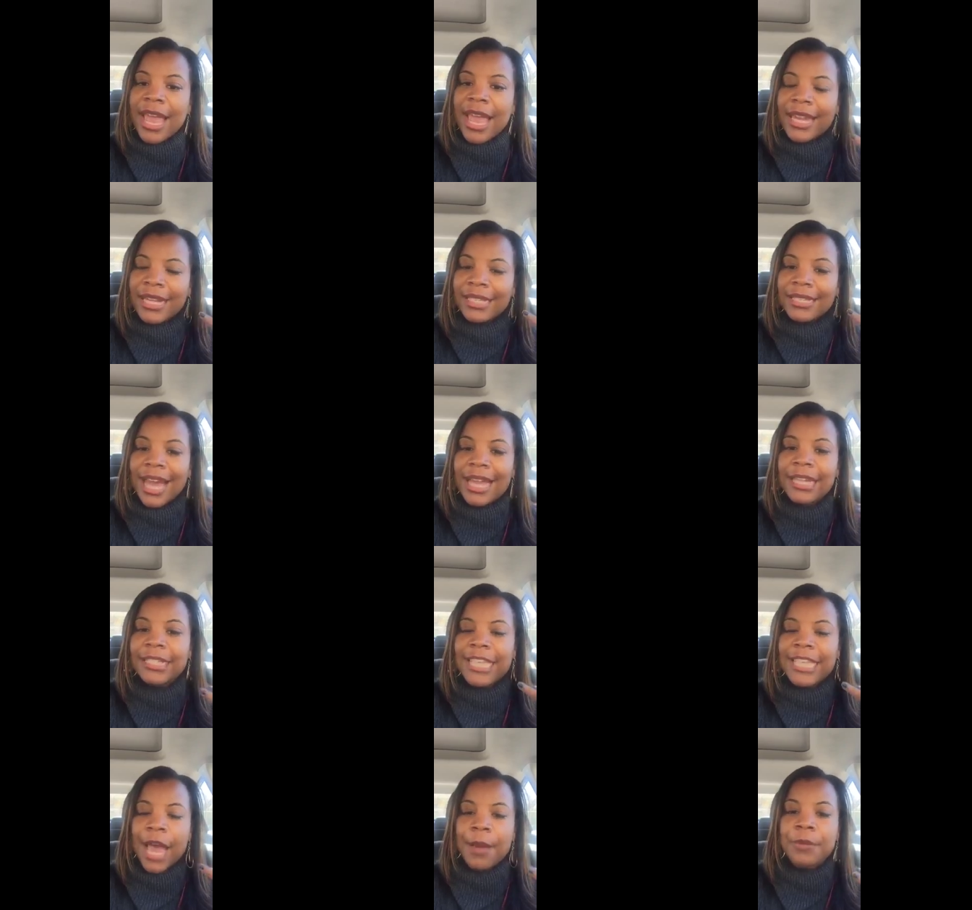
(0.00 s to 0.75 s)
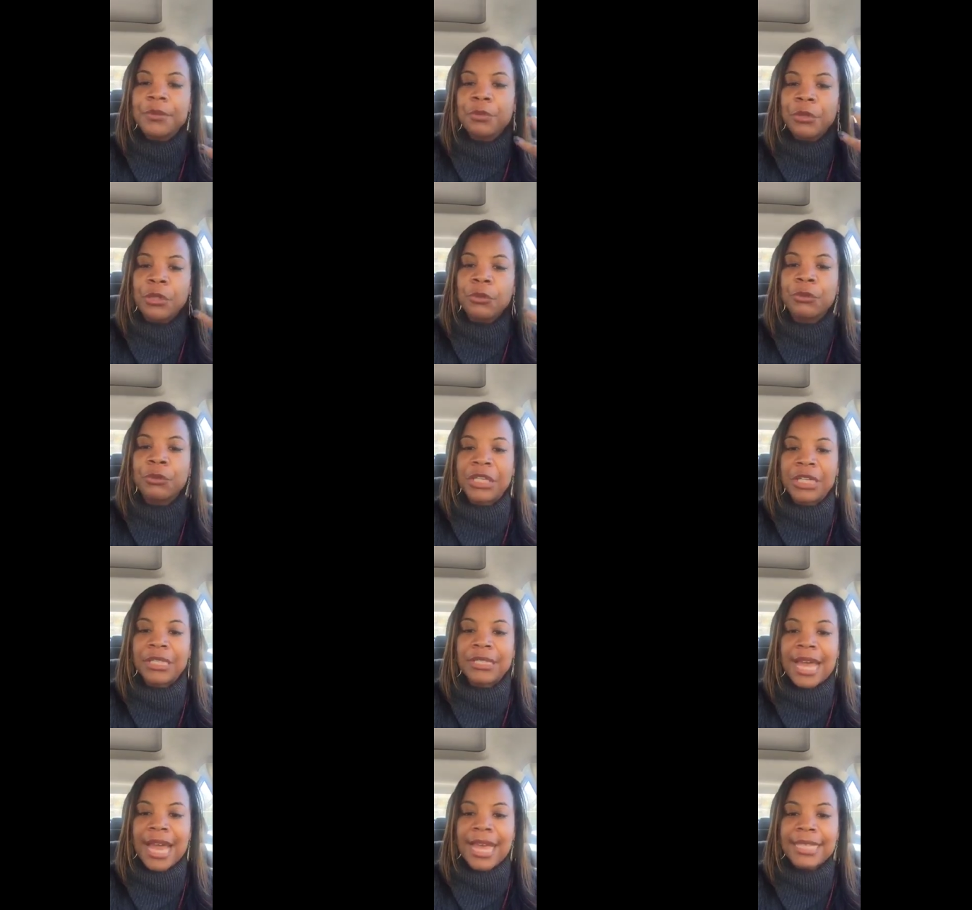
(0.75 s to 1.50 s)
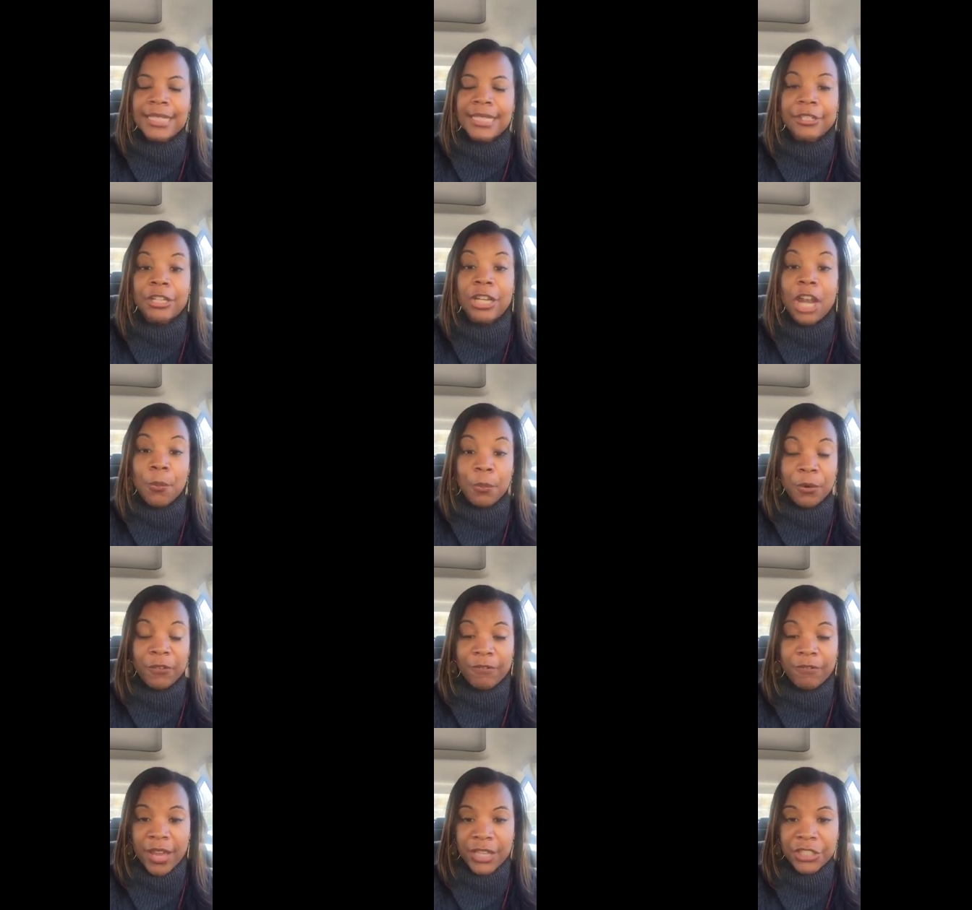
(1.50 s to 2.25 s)
And a lot of times we realize that in our
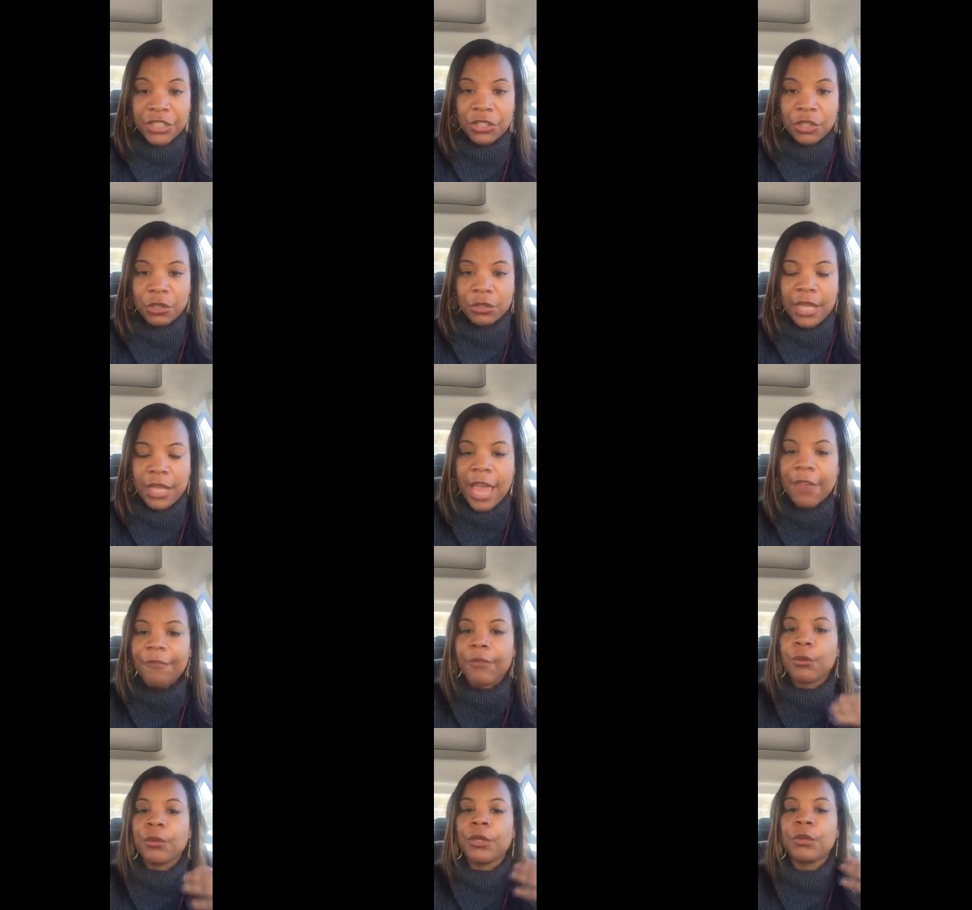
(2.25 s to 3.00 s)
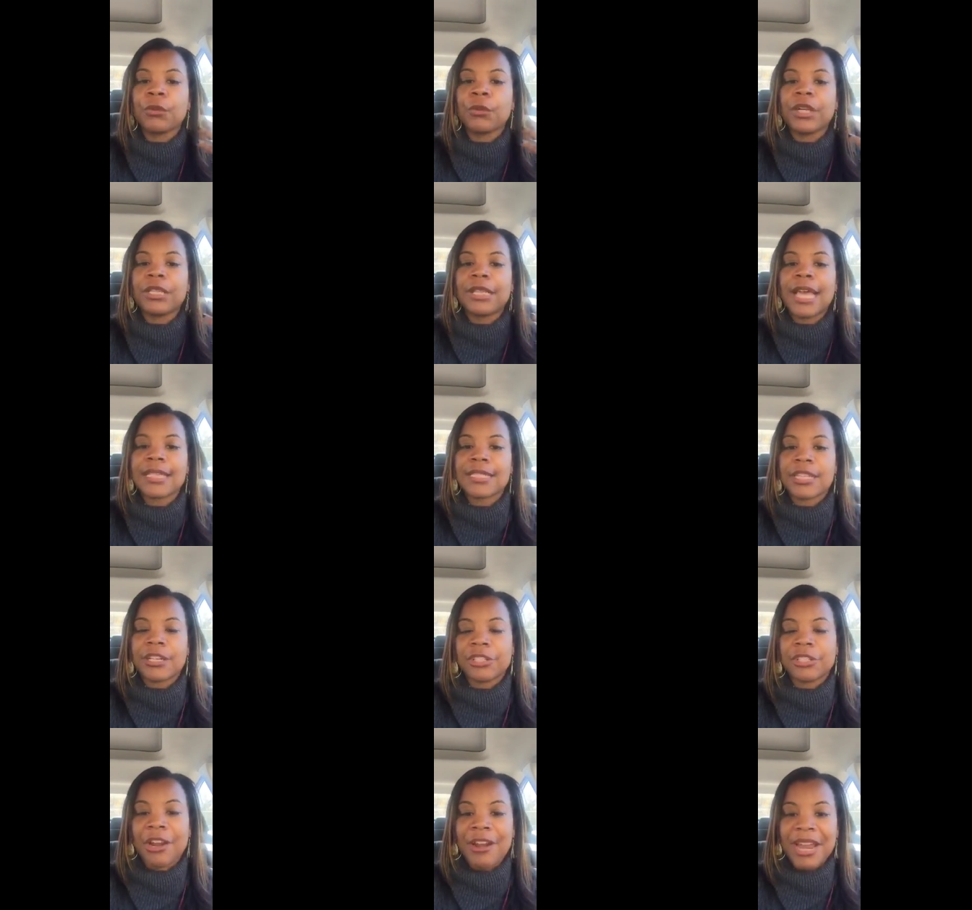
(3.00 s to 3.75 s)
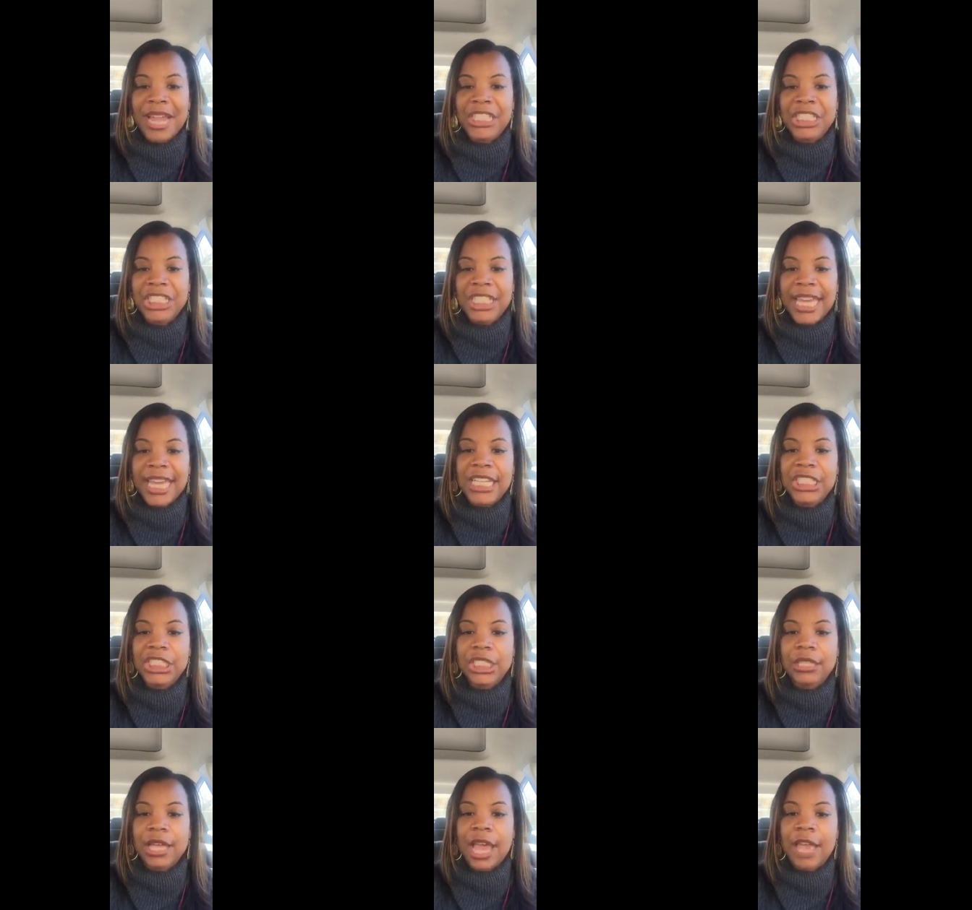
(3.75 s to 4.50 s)
professional life and we realize that in our
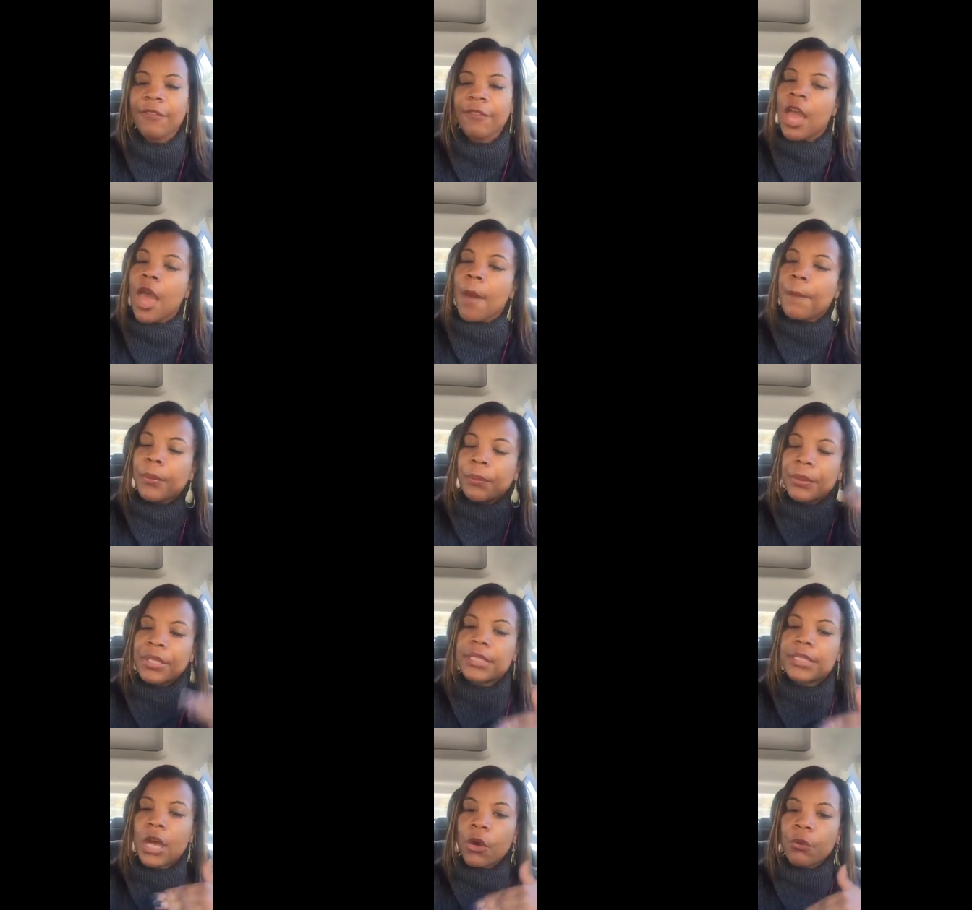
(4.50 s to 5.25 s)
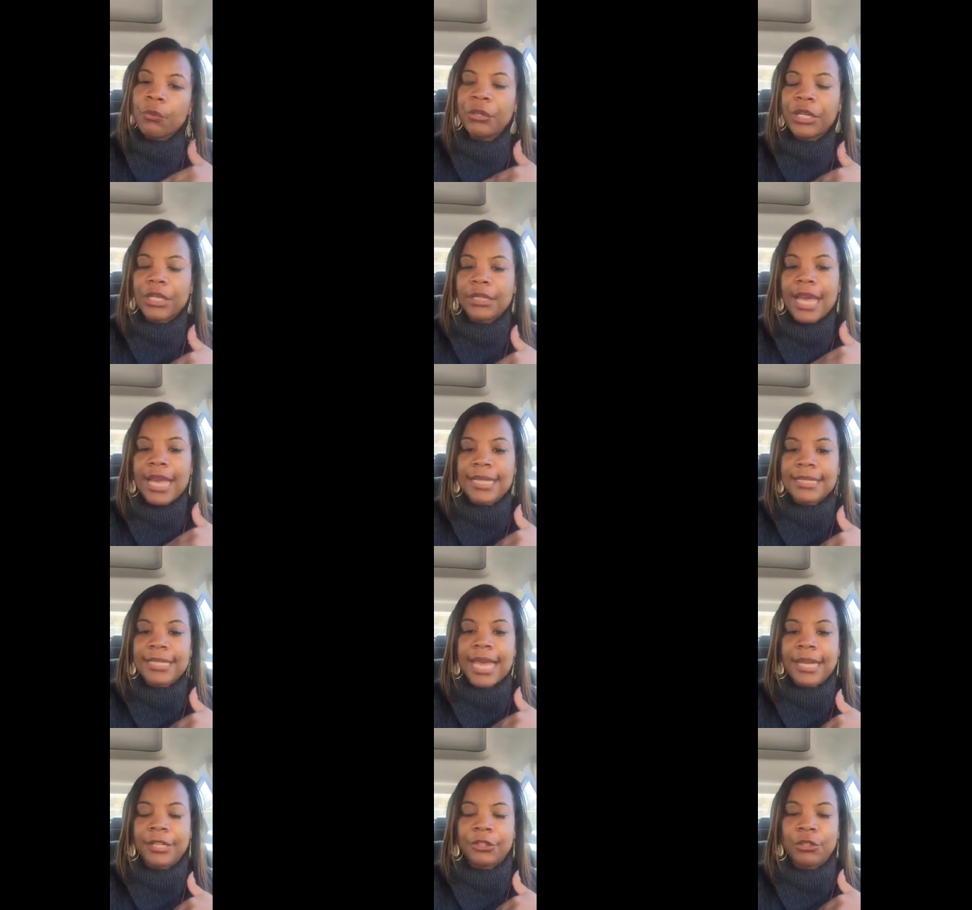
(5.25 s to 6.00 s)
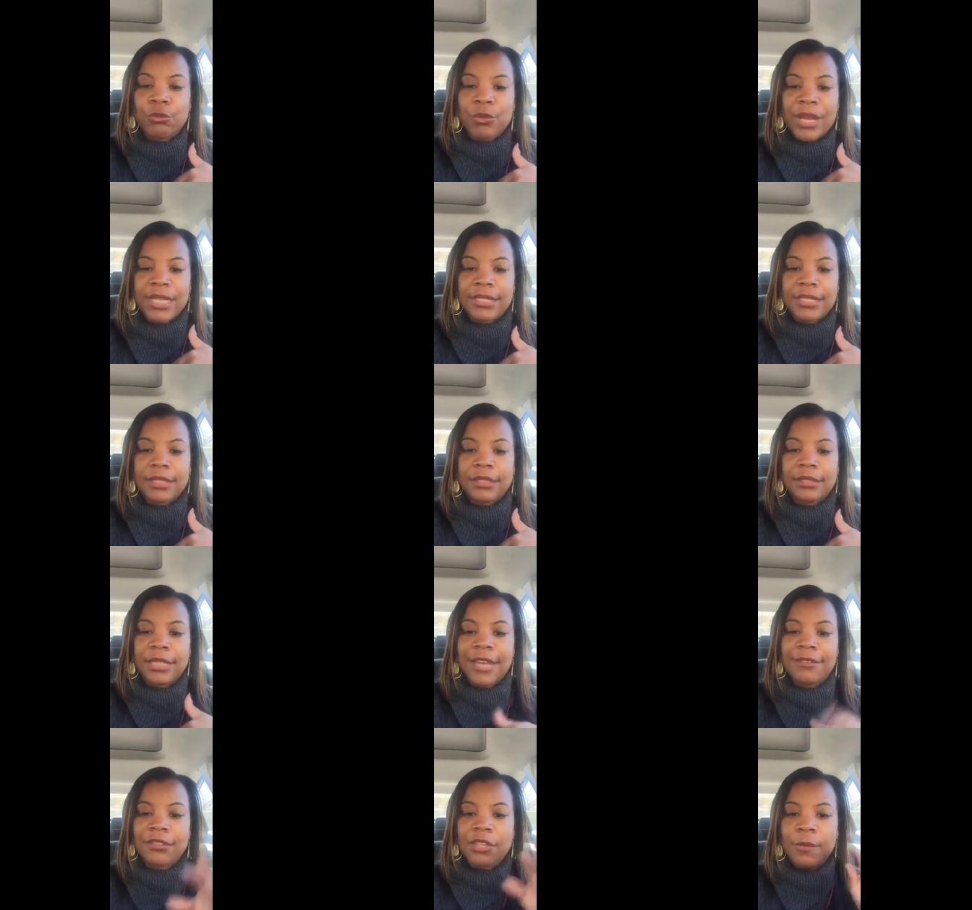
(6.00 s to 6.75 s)
education life, but we don't realize that in the rest of the life.